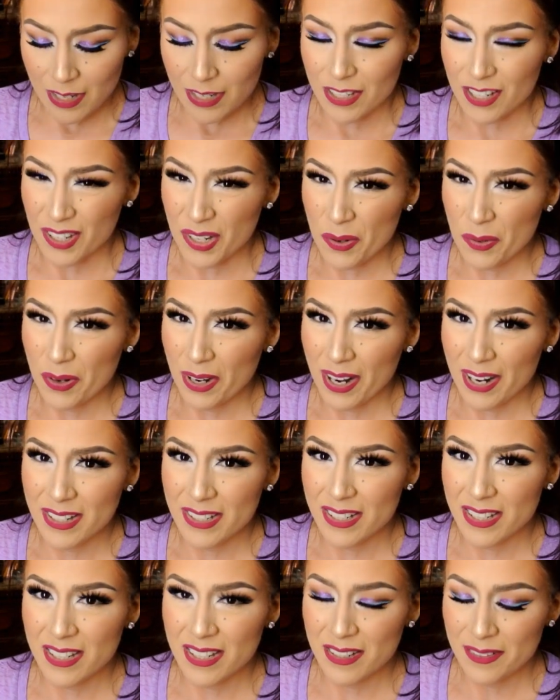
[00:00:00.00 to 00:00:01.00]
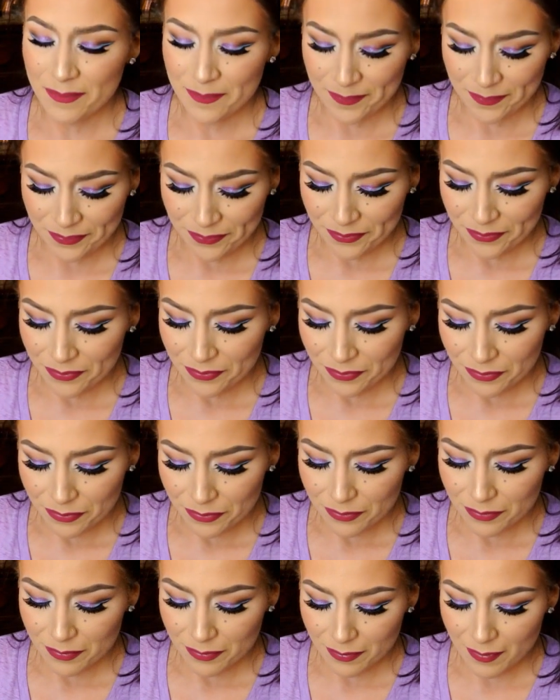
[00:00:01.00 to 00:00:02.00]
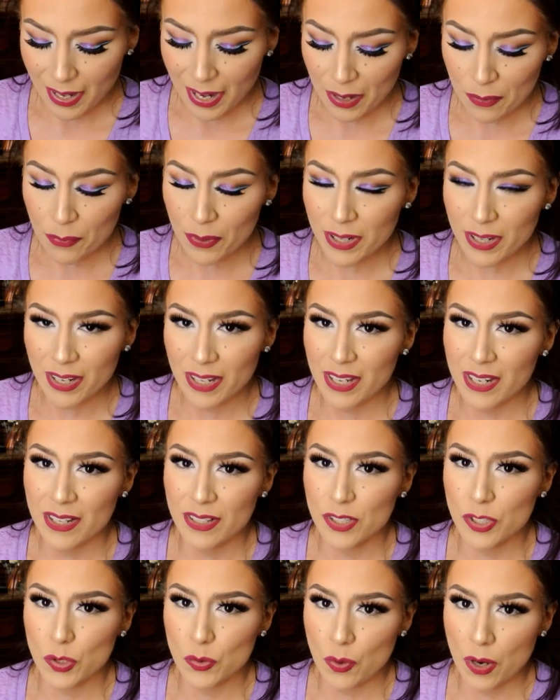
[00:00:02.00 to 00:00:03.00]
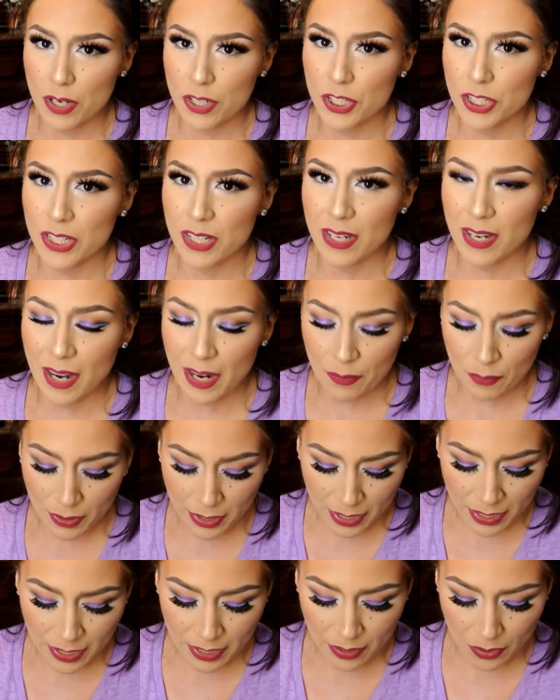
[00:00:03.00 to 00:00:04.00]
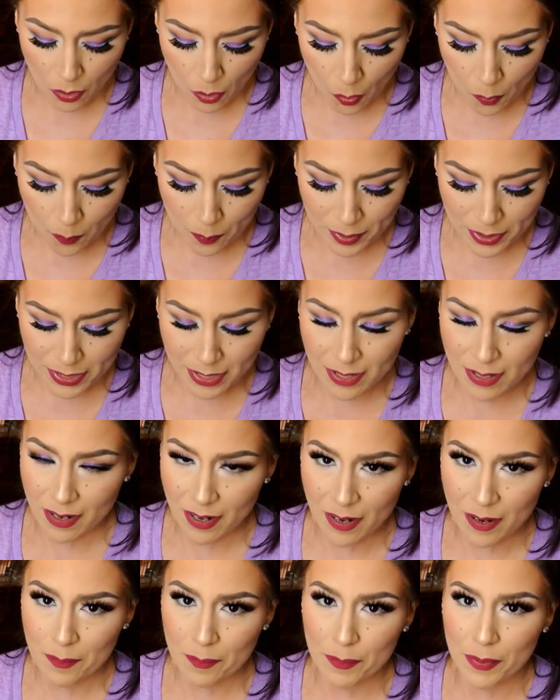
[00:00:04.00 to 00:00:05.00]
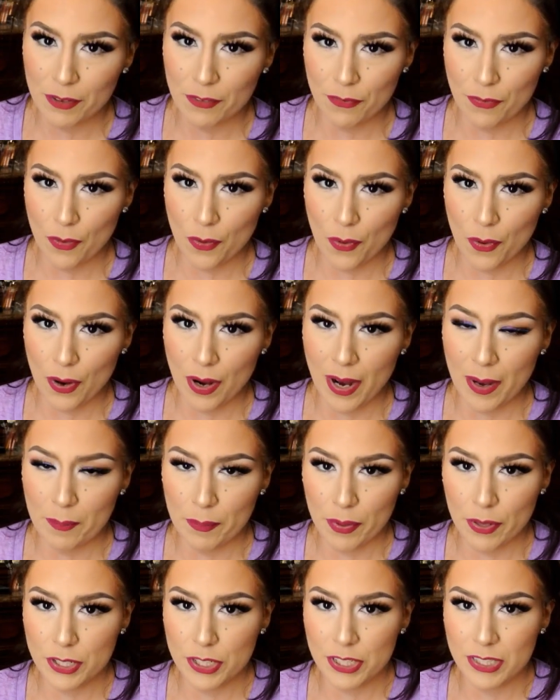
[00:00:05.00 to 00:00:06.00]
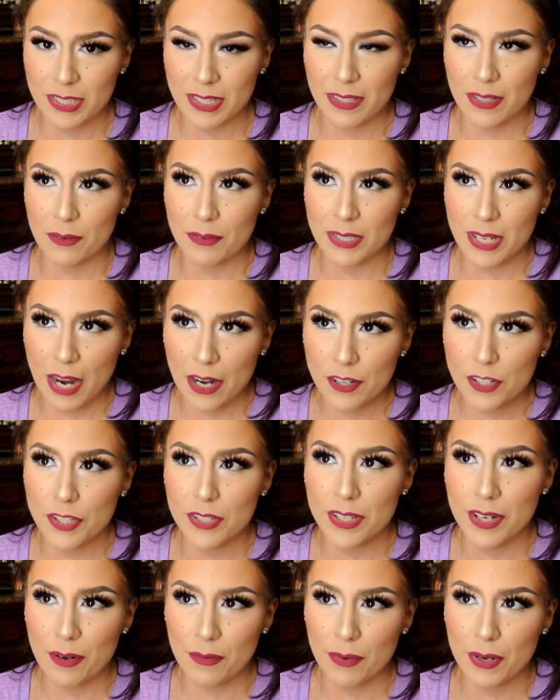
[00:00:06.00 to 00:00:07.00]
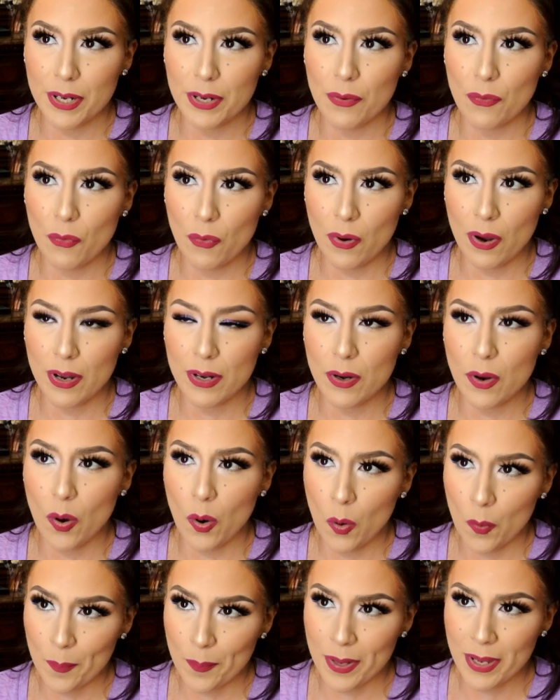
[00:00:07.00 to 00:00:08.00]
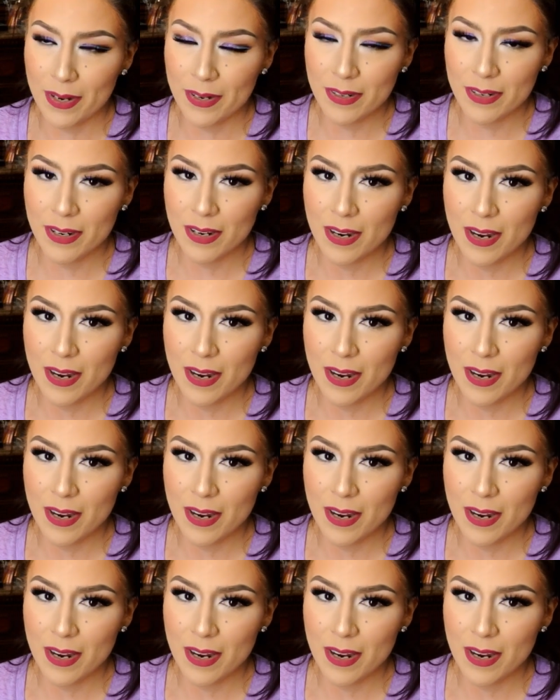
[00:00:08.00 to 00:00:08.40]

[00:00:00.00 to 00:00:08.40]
you know what I did? I went ahead and swatched it. I went ahead and opened it up before I purchased it. There was actually already one opened,